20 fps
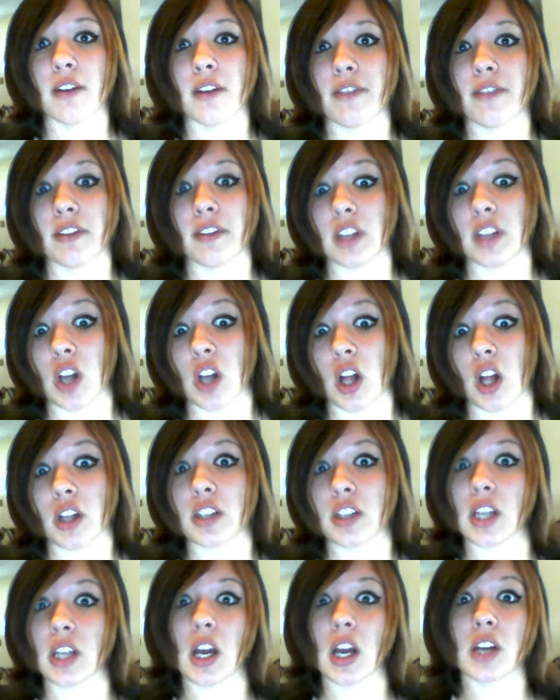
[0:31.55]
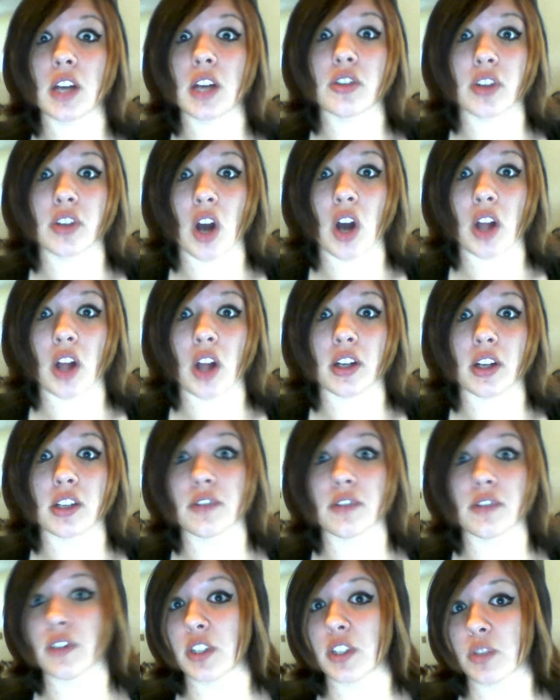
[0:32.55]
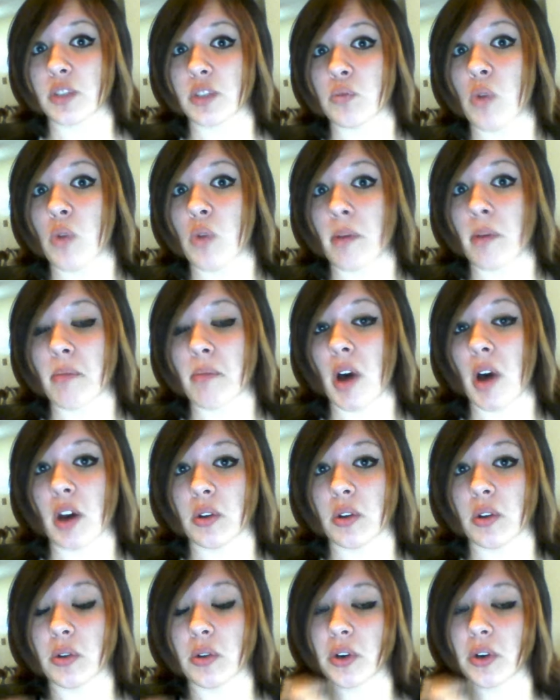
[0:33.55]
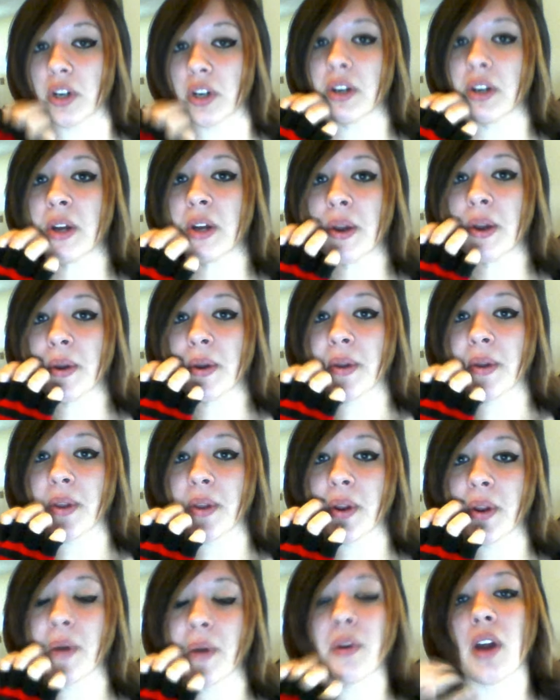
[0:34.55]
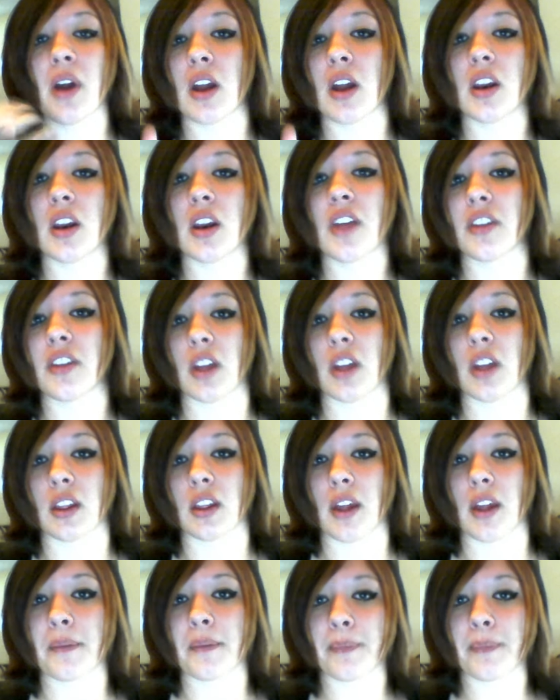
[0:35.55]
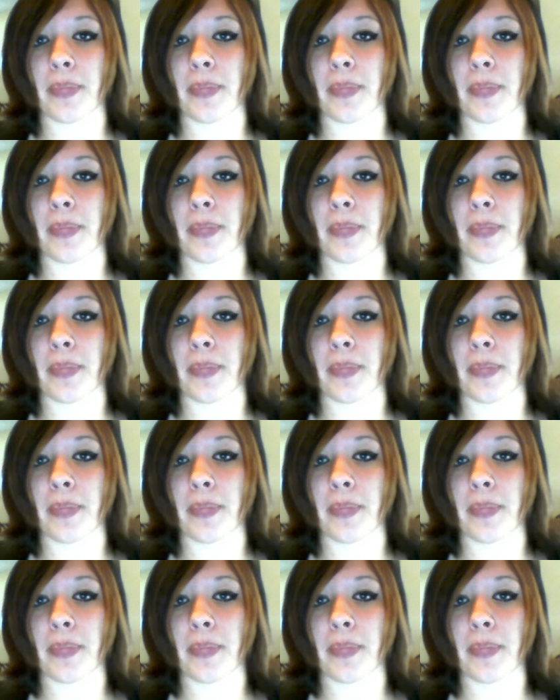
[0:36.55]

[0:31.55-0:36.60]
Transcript: $50, $100 for just one bottle, or you know, nothing like that.